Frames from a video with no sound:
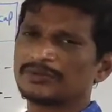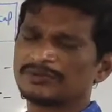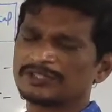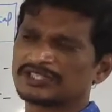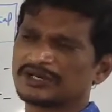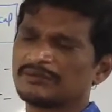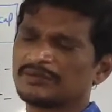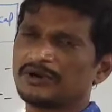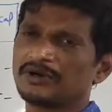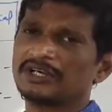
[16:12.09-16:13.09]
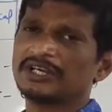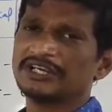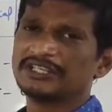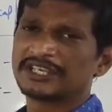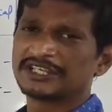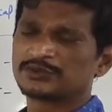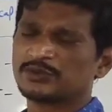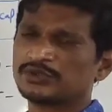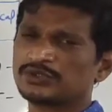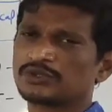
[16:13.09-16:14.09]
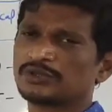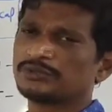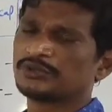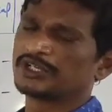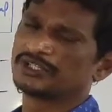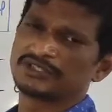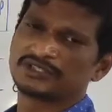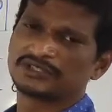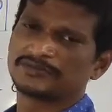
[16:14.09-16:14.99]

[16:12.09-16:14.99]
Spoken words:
maybe the stem part is exposed to the mutagens.